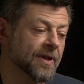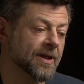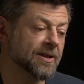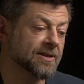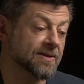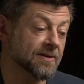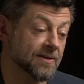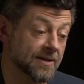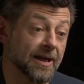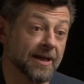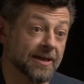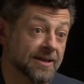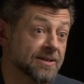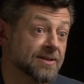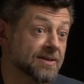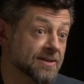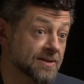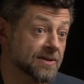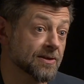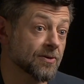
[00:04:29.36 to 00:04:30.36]
It's
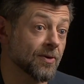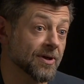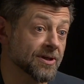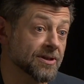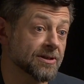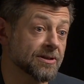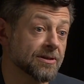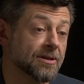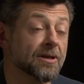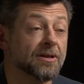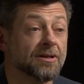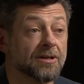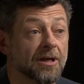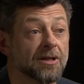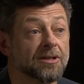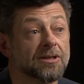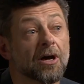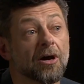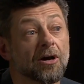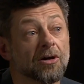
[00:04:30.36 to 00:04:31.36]
quite
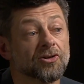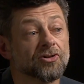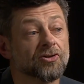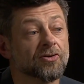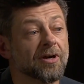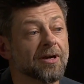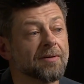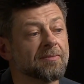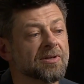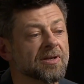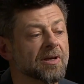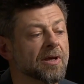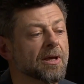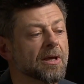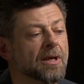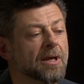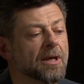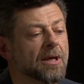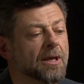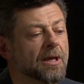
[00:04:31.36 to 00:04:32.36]
a dark script.
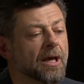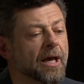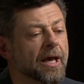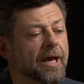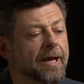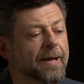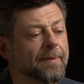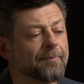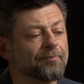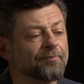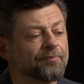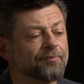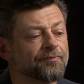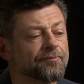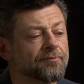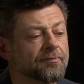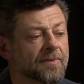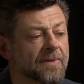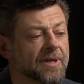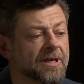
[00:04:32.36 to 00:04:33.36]

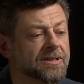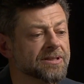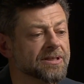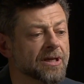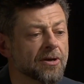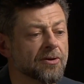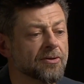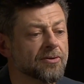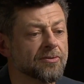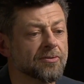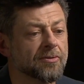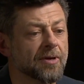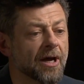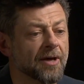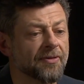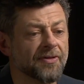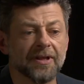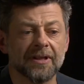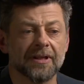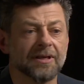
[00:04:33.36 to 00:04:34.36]
So
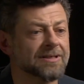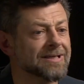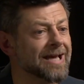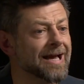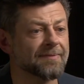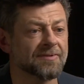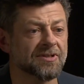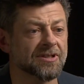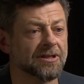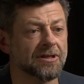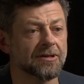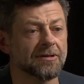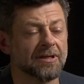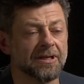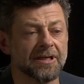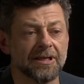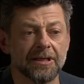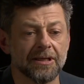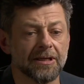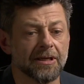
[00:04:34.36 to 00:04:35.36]
I think there's
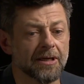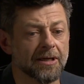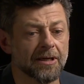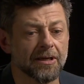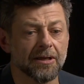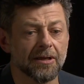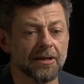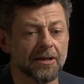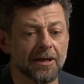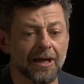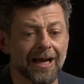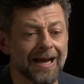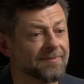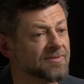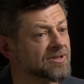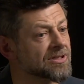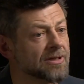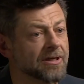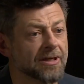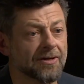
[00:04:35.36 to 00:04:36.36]
absolutely
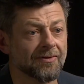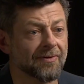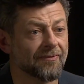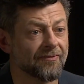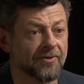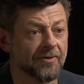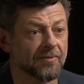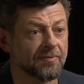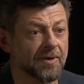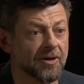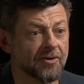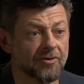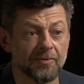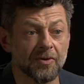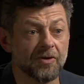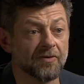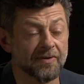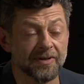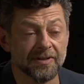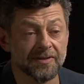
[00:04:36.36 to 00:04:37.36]
room for both
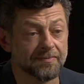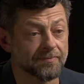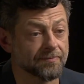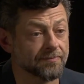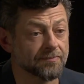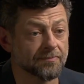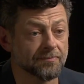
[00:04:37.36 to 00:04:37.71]
movies.